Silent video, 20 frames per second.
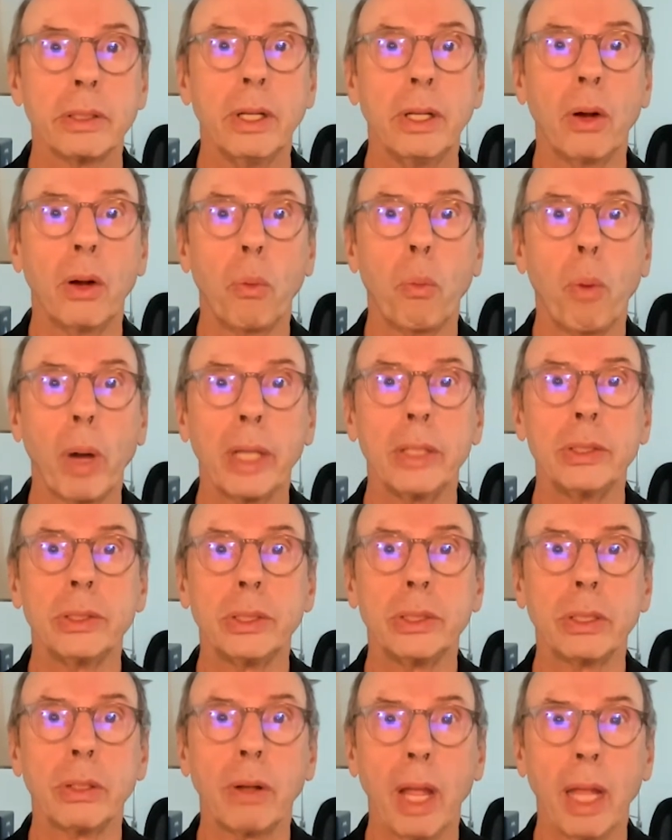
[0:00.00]
What
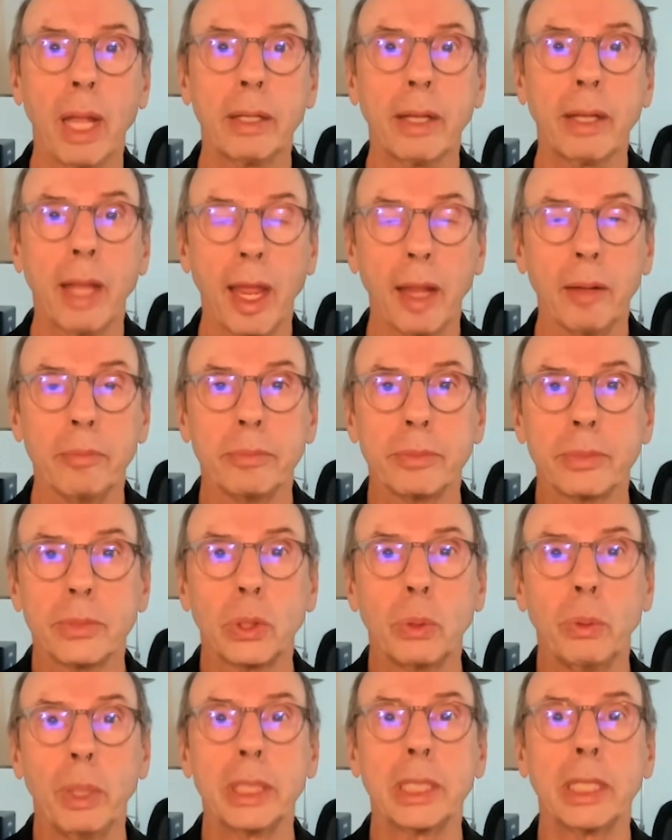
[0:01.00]
is your end game?
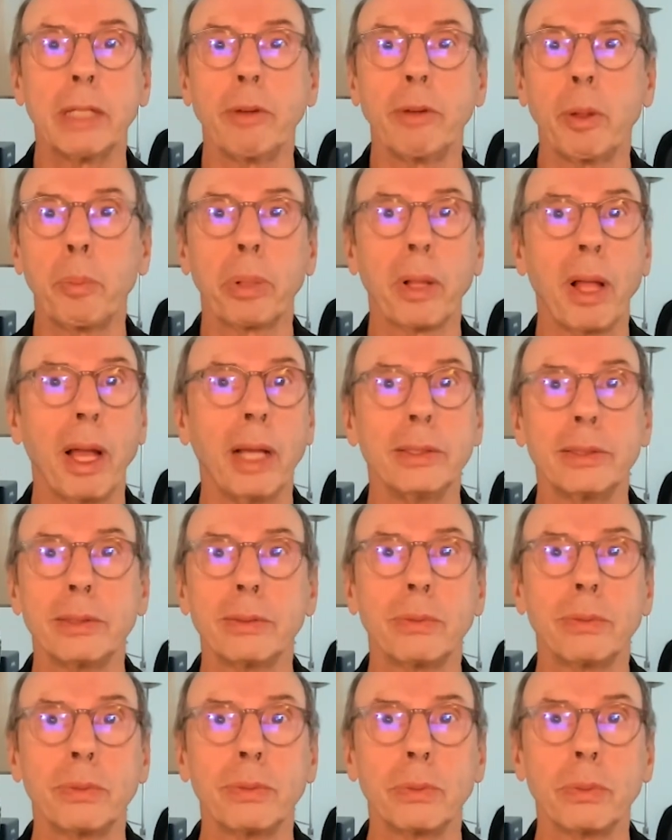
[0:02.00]
To which he
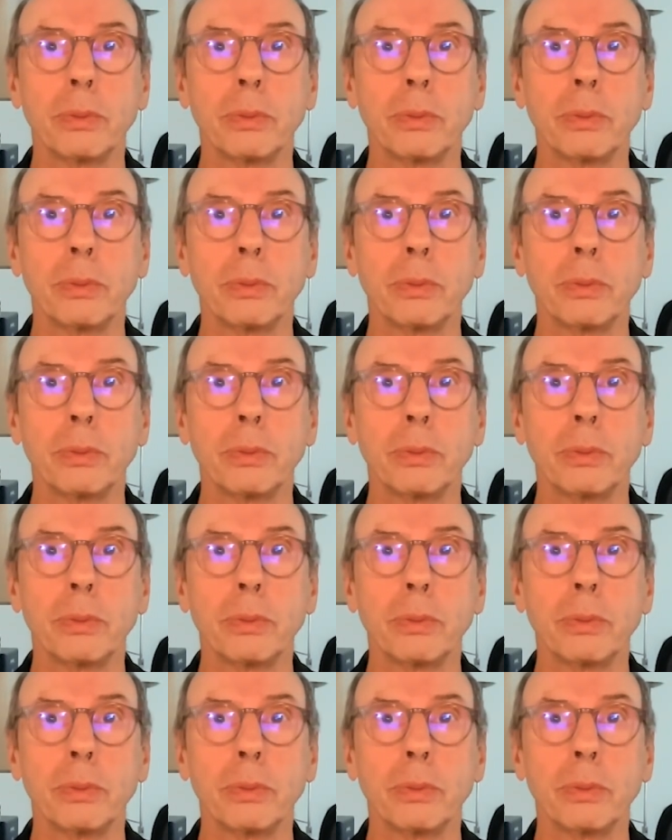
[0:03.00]
replies,